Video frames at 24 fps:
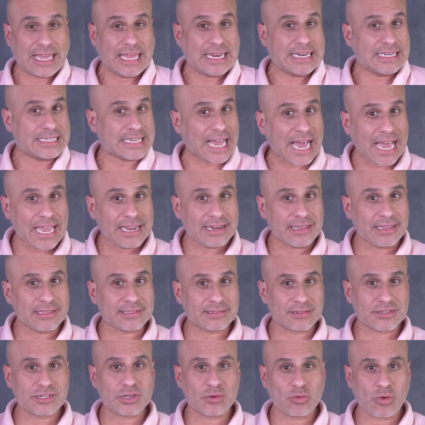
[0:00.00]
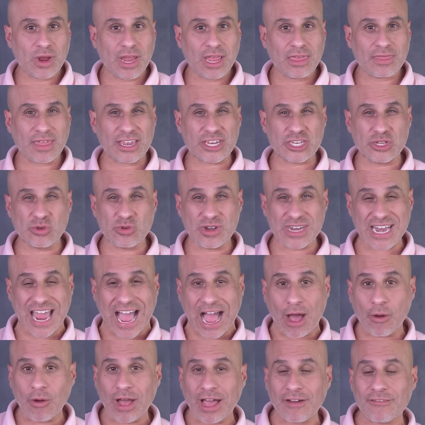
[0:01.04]
and died in such a way that you
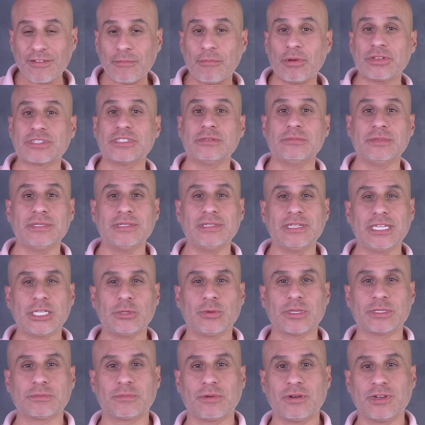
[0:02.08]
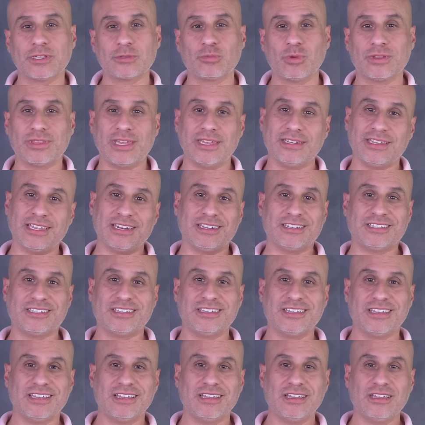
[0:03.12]
now have a possibility to experience what they didn't.
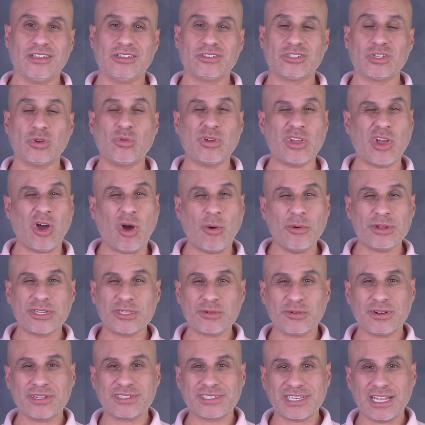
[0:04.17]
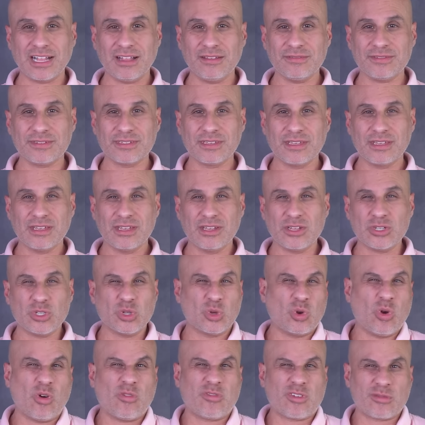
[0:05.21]
So we owe it to ourselves
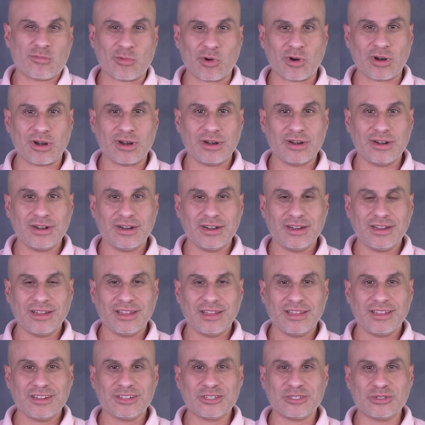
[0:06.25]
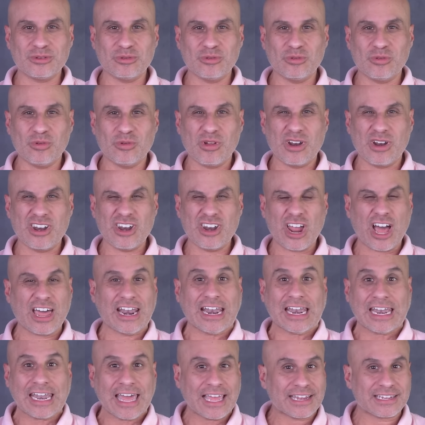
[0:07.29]
to go for more, to not
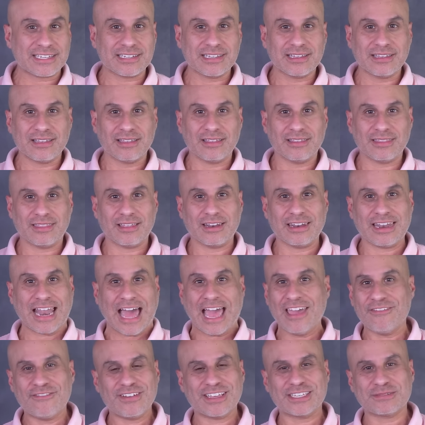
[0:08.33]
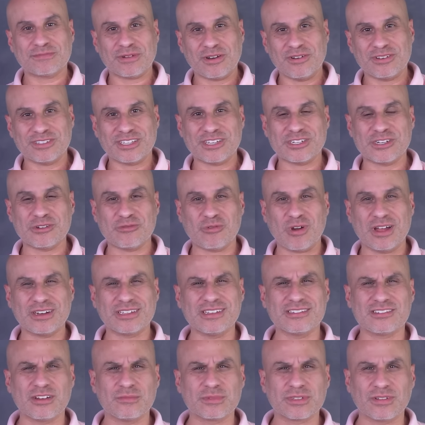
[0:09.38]
let the life experience that you want
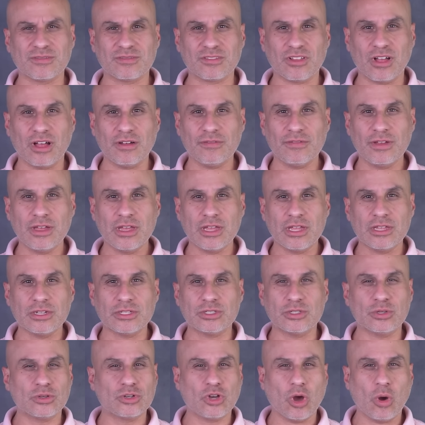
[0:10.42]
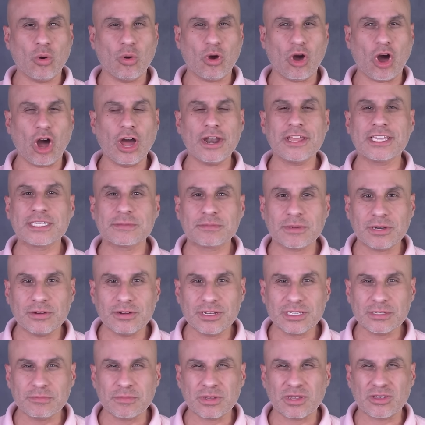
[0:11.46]
in terms of love to go on
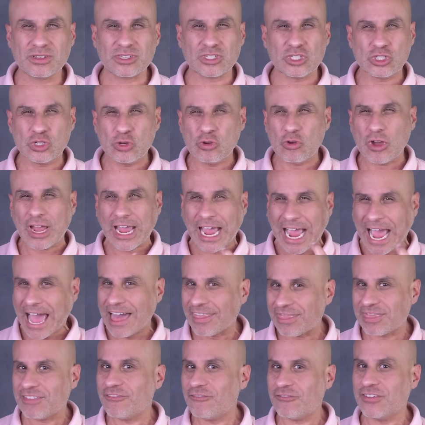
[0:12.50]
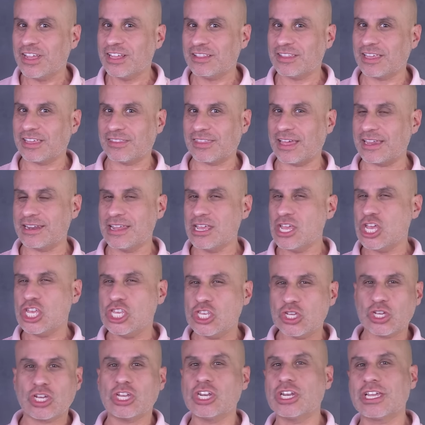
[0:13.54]
experience because you had the feeling that
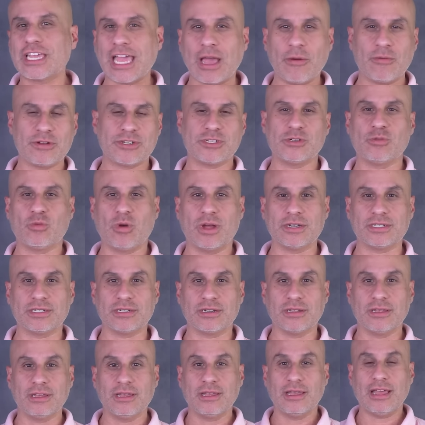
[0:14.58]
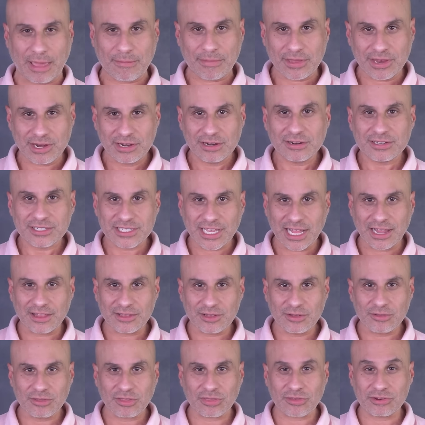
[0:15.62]
you couldn't get what you wanted. I'm here to tell
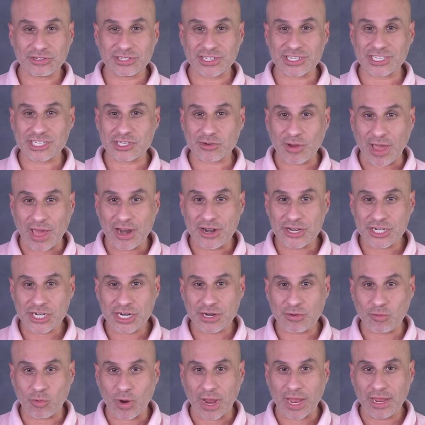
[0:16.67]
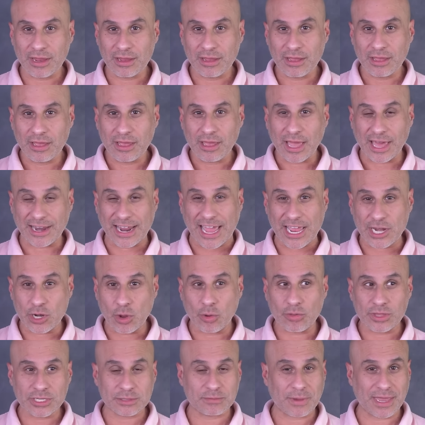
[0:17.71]
you that there's a strategy in a way, and I know
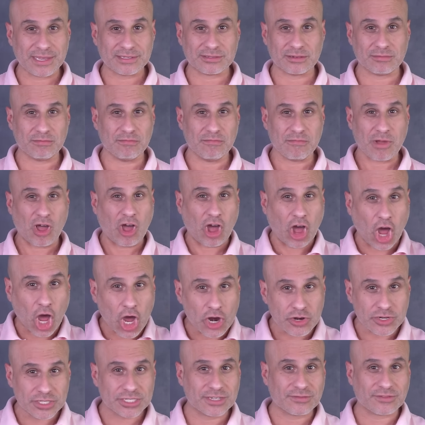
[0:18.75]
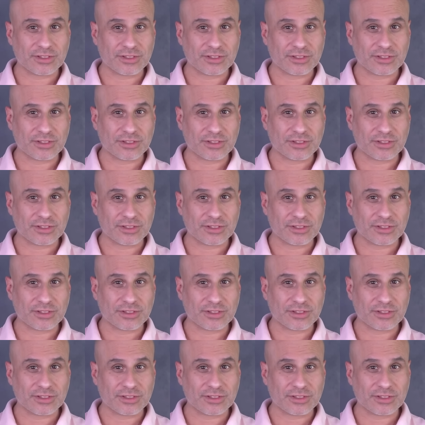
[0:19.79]
this based on hundreds of